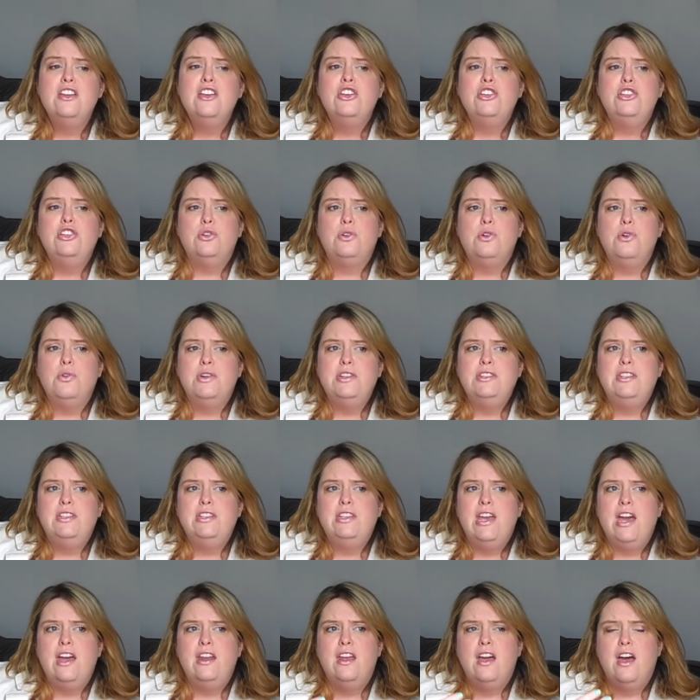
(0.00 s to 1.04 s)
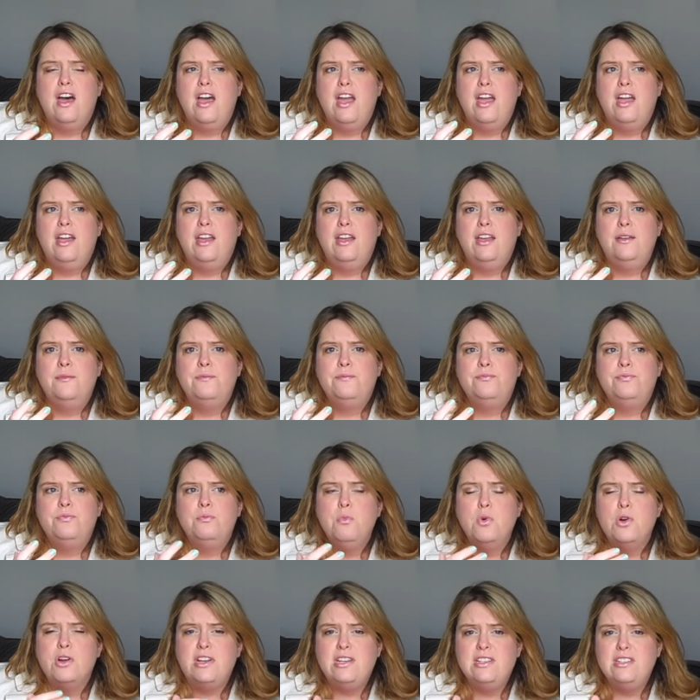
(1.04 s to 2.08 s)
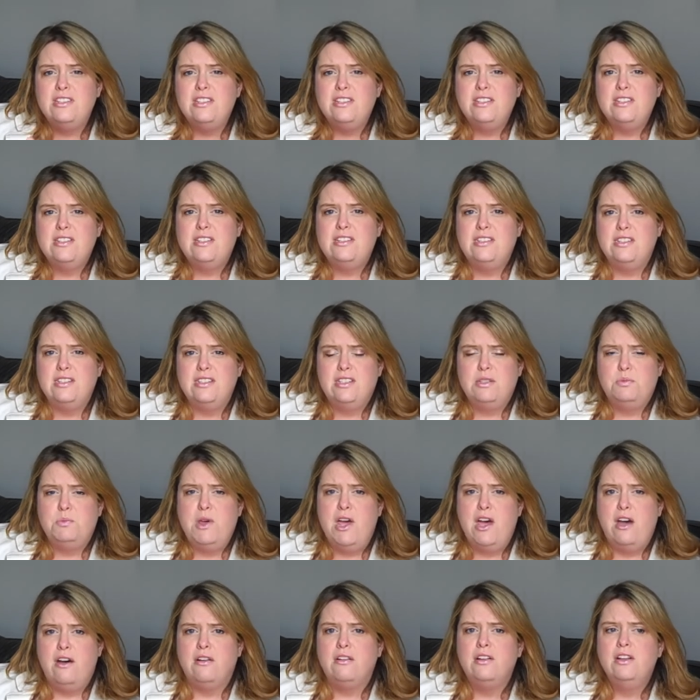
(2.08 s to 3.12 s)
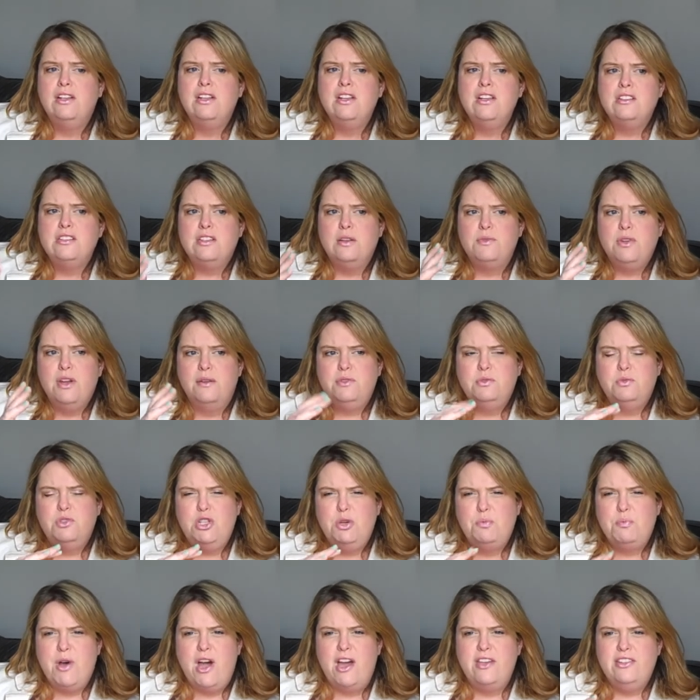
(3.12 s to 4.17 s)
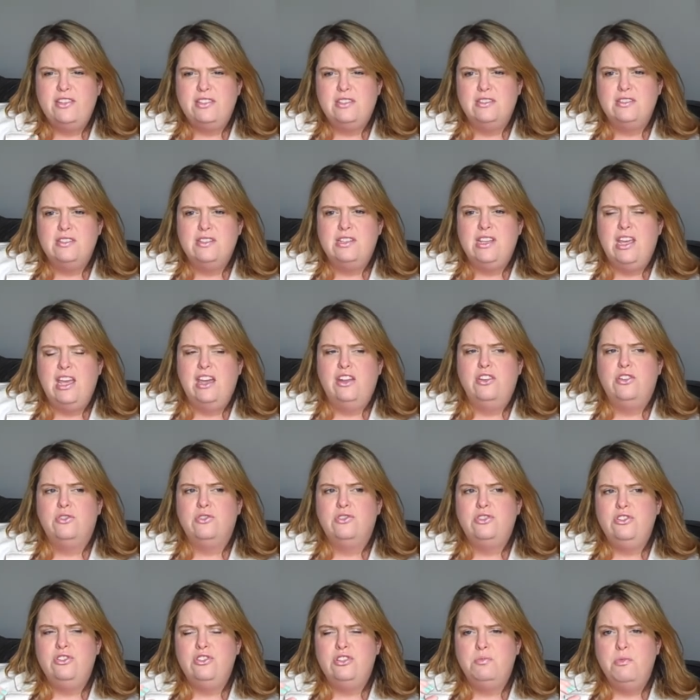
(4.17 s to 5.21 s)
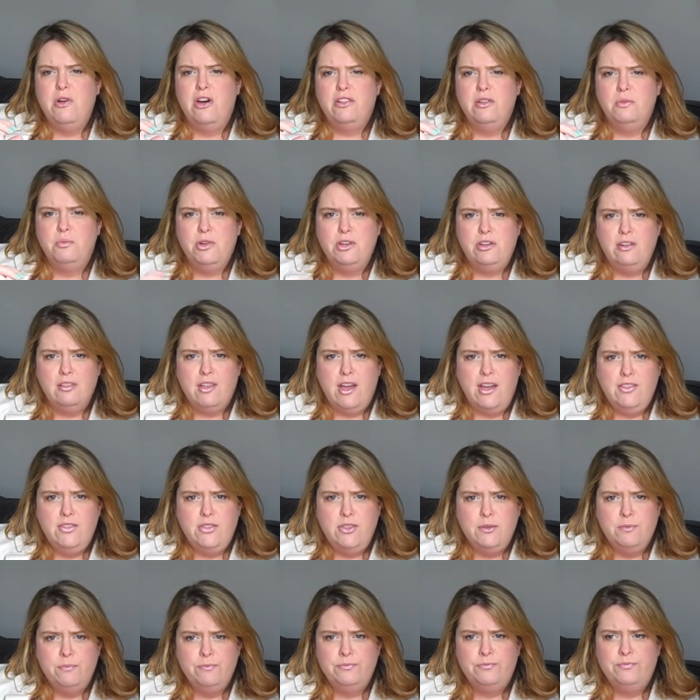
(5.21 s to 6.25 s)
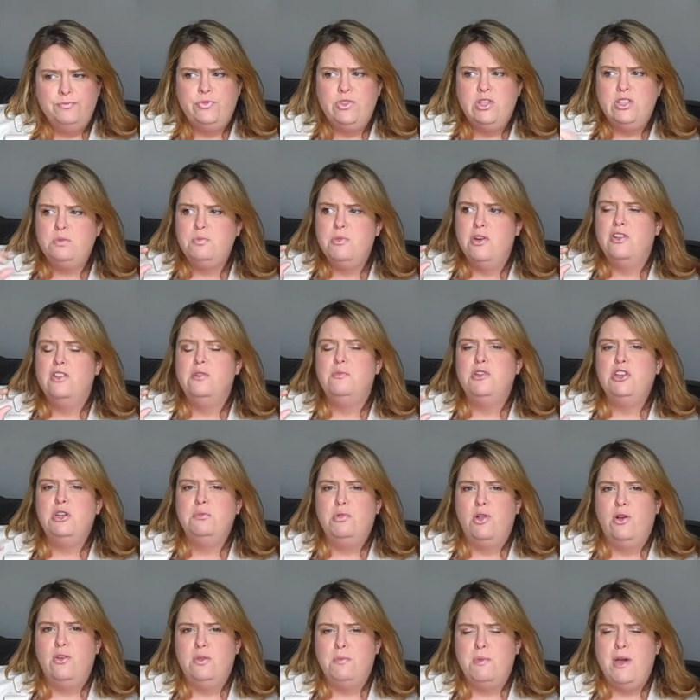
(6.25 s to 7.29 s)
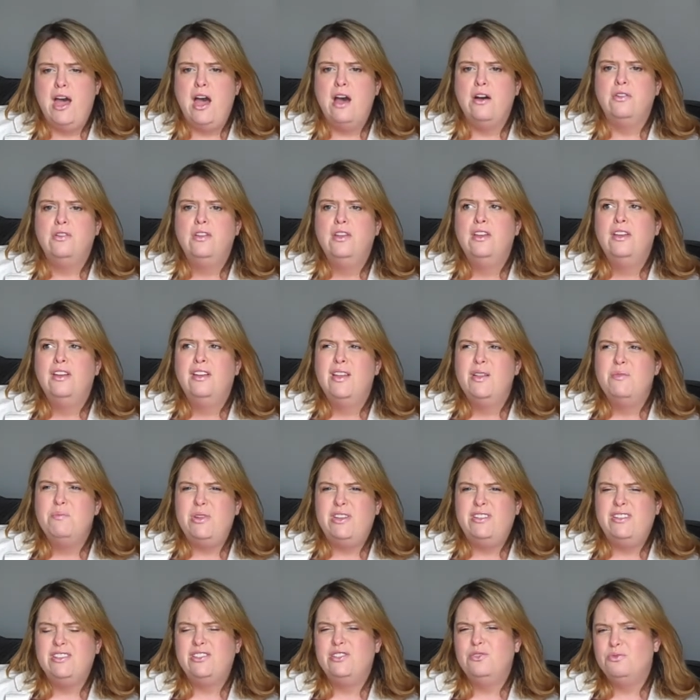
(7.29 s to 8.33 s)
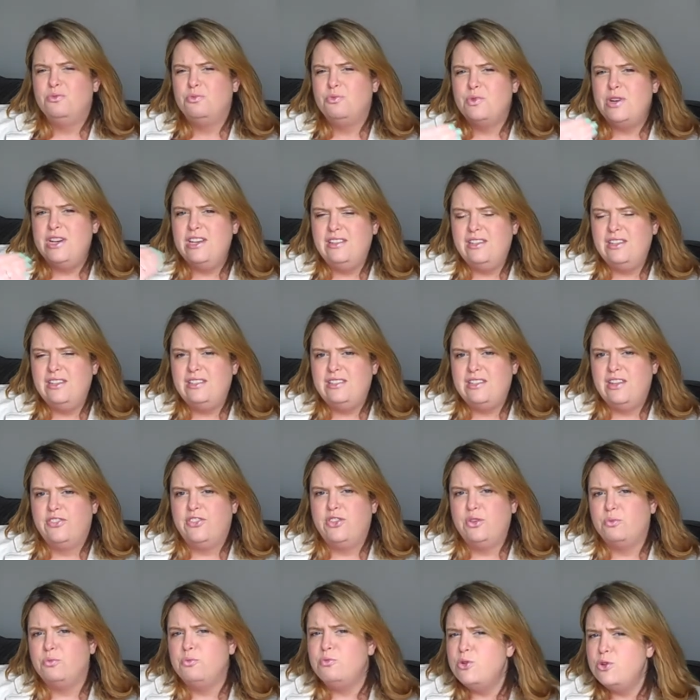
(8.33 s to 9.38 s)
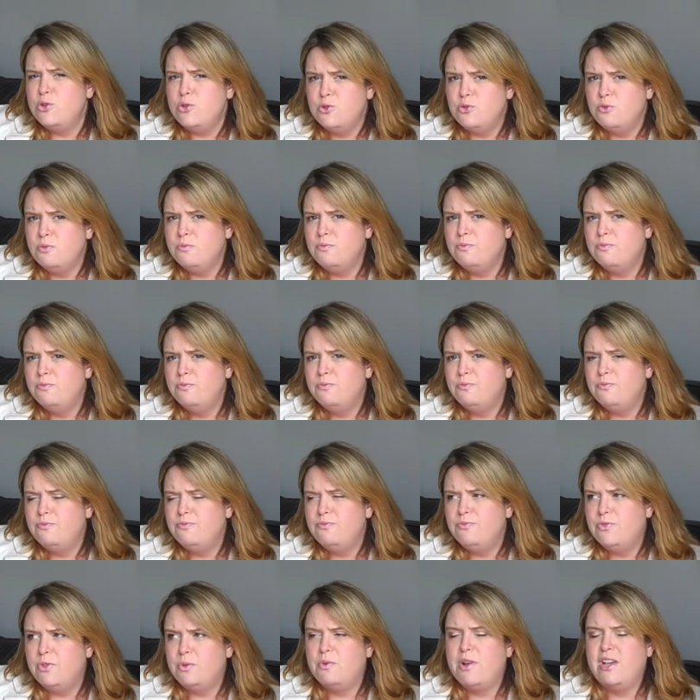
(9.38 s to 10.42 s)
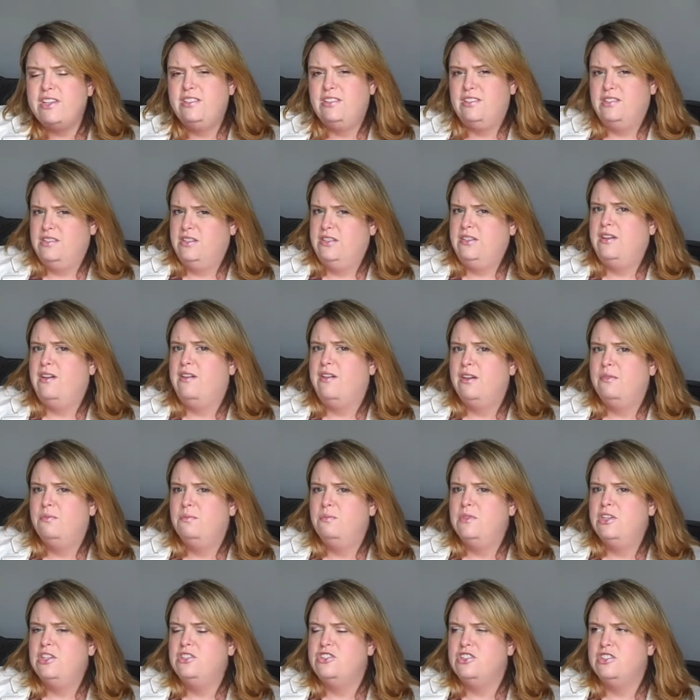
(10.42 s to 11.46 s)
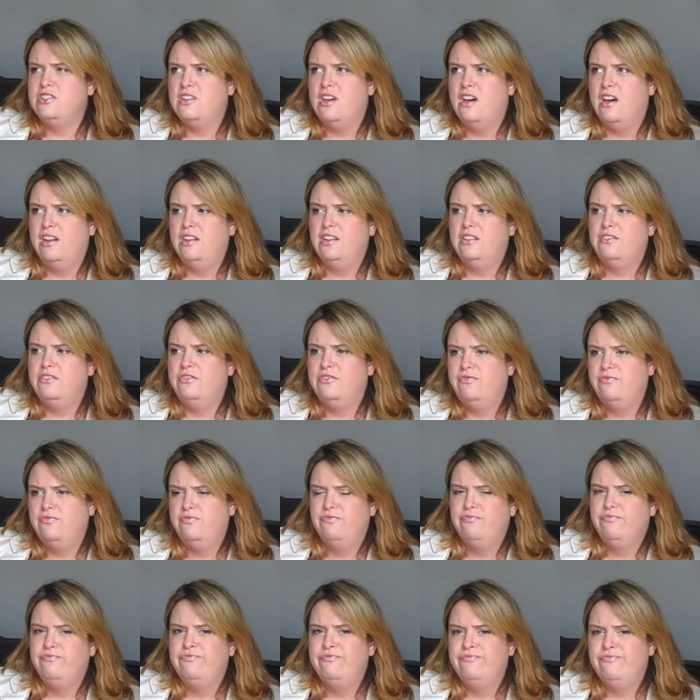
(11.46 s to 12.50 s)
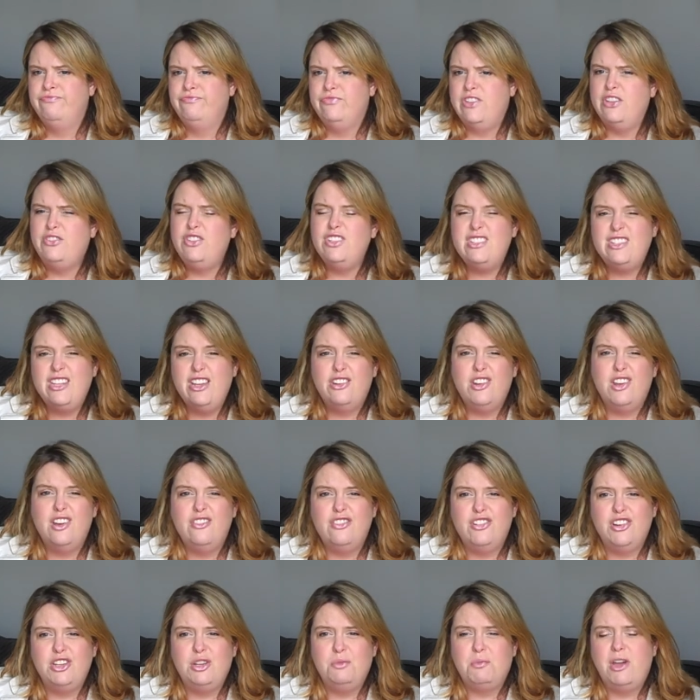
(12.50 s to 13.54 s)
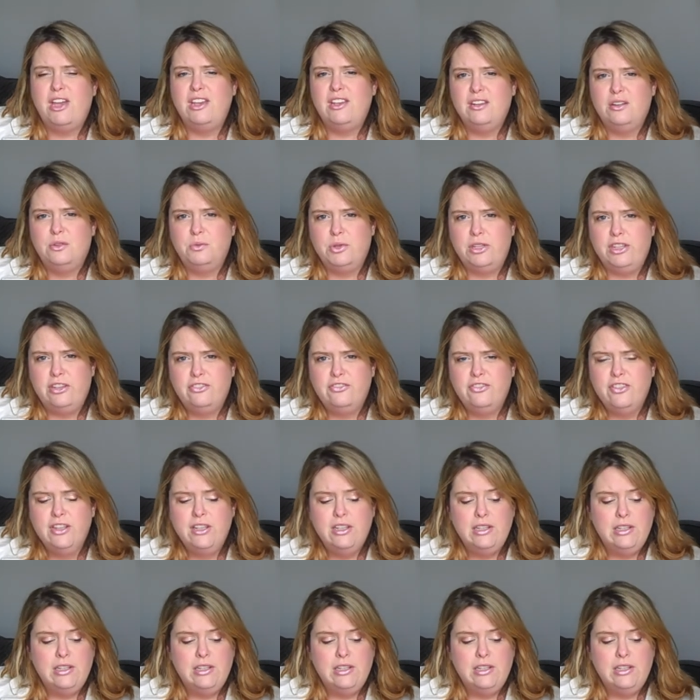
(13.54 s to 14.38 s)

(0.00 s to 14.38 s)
You're going to get a more consistent smell. Sometimes when you buy the scented candles, you smell them when you light them, you smell them when you blow them out, but it doesn't really scent the room the rest of the time. It just kind of, if you stand over it, you might get a whiff.